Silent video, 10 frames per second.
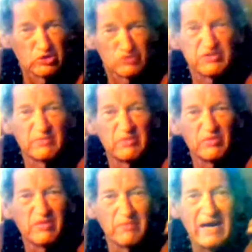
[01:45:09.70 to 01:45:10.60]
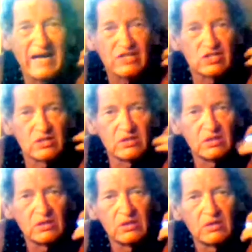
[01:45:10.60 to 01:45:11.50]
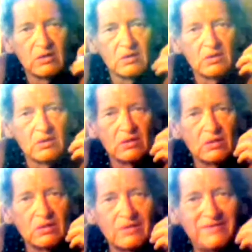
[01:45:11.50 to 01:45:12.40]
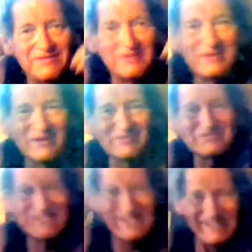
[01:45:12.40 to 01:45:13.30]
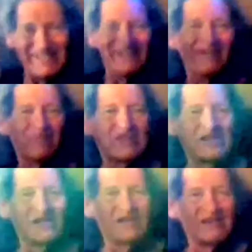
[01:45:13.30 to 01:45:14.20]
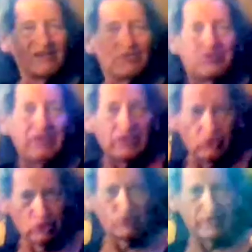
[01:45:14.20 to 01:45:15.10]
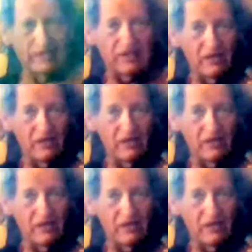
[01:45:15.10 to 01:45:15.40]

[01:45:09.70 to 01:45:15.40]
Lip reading: or something with a match. You know what I'm saying? You think learning,